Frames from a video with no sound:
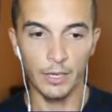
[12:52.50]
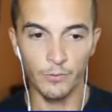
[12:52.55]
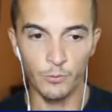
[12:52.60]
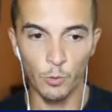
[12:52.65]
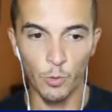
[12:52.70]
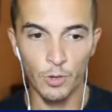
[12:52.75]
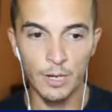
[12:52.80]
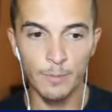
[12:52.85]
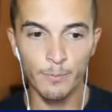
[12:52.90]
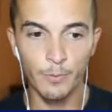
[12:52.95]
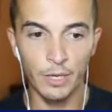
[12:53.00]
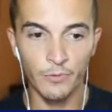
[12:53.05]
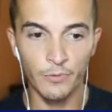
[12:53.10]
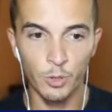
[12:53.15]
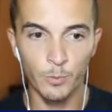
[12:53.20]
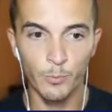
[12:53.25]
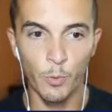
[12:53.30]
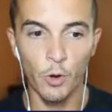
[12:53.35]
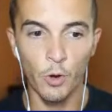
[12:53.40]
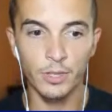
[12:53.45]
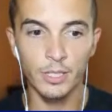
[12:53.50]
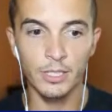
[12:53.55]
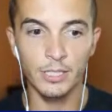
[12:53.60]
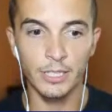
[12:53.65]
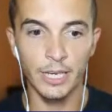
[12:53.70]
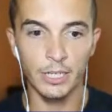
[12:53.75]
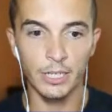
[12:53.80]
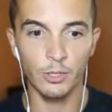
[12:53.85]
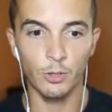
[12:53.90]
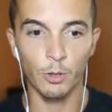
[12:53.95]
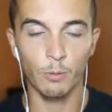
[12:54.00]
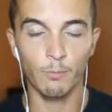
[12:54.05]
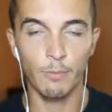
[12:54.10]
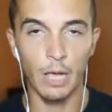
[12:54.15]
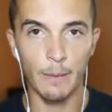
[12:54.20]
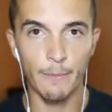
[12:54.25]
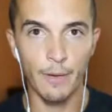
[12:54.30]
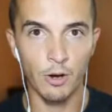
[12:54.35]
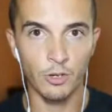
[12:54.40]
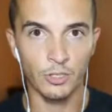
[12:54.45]
If you book the session on
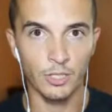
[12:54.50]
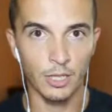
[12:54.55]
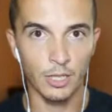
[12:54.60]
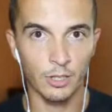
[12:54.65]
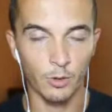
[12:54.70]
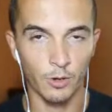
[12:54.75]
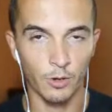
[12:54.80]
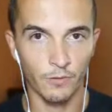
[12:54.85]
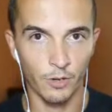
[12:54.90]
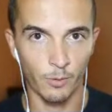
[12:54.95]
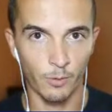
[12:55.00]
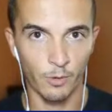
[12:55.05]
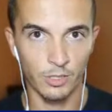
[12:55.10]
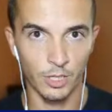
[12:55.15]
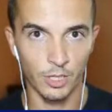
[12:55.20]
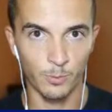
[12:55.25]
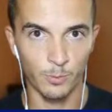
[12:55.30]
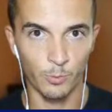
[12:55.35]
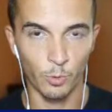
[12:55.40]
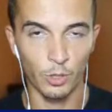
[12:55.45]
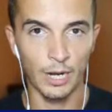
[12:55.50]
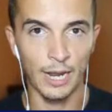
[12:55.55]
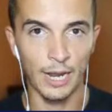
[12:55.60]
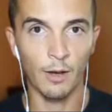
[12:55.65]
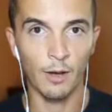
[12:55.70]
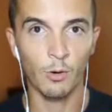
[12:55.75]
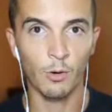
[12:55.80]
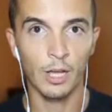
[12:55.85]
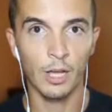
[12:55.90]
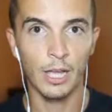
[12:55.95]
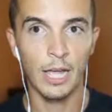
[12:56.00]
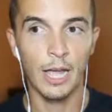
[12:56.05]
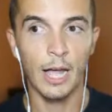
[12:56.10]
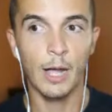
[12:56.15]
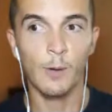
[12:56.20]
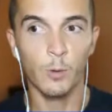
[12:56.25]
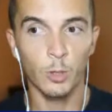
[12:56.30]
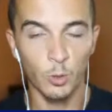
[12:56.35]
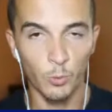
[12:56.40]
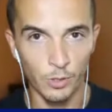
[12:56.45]
buymatters.com/book now,
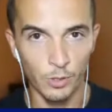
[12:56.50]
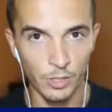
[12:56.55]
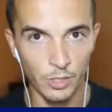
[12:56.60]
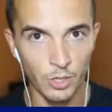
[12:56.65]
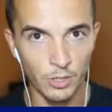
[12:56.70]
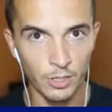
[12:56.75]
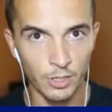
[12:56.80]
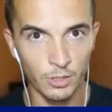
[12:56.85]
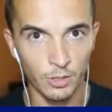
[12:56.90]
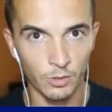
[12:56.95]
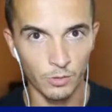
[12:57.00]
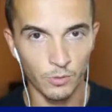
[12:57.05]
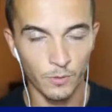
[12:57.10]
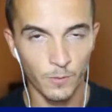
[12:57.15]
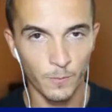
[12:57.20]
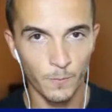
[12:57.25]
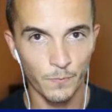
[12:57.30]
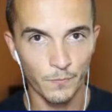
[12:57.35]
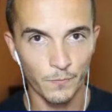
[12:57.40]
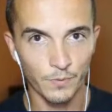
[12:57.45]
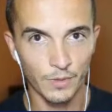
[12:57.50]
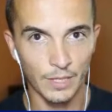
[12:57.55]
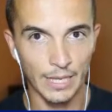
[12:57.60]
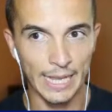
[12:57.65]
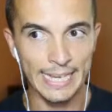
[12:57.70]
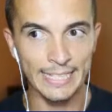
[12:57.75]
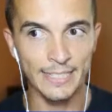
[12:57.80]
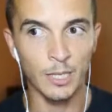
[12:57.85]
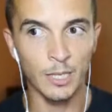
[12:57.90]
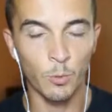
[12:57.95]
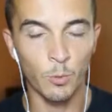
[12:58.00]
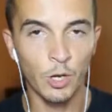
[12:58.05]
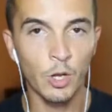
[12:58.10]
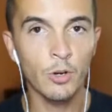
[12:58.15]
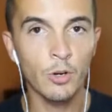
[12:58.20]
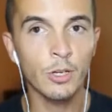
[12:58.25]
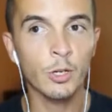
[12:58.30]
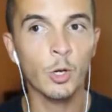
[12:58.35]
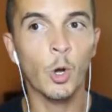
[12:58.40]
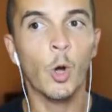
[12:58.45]
what we're gonna do is that we're
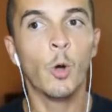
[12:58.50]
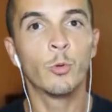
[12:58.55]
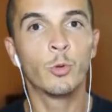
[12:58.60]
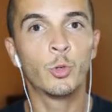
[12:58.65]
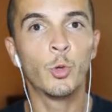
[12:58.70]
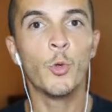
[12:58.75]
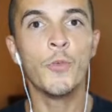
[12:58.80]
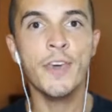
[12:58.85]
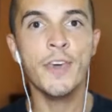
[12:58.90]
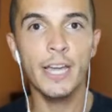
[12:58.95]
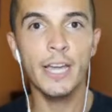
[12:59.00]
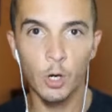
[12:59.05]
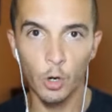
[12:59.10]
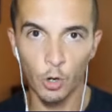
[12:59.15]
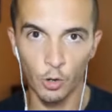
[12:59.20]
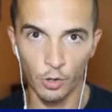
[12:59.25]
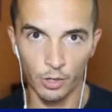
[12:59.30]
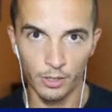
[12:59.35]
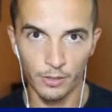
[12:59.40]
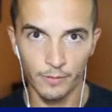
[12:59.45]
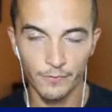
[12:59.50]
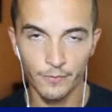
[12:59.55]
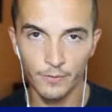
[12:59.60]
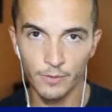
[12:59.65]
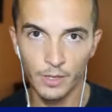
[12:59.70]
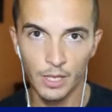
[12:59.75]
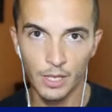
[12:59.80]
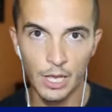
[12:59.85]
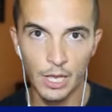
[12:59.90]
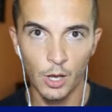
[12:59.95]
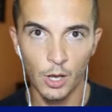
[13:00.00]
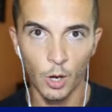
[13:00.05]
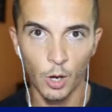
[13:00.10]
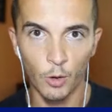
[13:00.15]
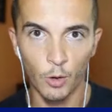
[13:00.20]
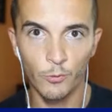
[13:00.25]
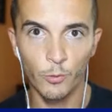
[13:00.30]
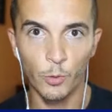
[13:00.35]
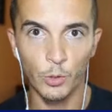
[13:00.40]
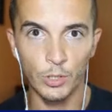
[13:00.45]
gonna go to the core
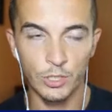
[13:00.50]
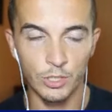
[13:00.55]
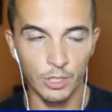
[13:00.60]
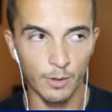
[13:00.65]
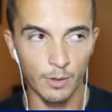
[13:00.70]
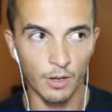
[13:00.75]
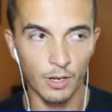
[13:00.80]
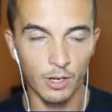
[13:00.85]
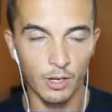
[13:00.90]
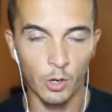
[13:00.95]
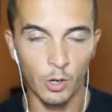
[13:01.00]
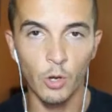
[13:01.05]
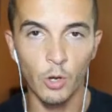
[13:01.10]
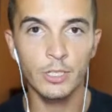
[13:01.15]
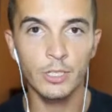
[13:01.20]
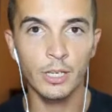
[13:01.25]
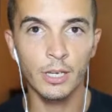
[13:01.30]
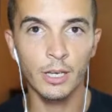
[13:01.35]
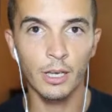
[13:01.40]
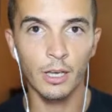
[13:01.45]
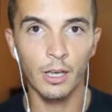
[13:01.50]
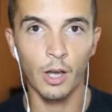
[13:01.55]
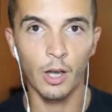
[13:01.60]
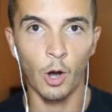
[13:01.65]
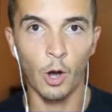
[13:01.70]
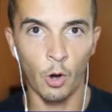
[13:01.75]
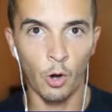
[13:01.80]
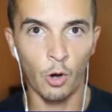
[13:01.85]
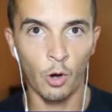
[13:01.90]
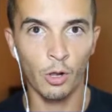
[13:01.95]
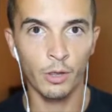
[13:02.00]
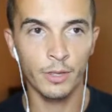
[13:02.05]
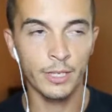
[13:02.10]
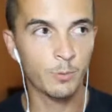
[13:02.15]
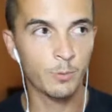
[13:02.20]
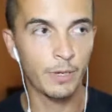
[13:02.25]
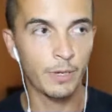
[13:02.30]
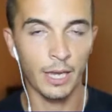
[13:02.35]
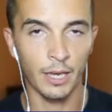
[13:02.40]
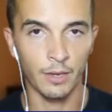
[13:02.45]
of what's causing all
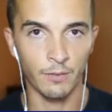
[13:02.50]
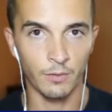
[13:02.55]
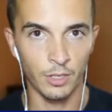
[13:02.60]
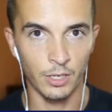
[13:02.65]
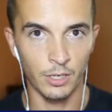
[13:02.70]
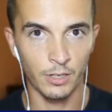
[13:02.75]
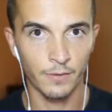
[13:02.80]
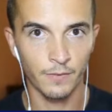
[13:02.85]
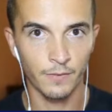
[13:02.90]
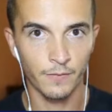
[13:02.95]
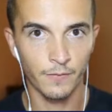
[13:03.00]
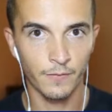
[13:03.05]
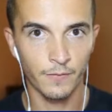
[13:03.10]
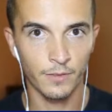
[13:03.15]
this behavior.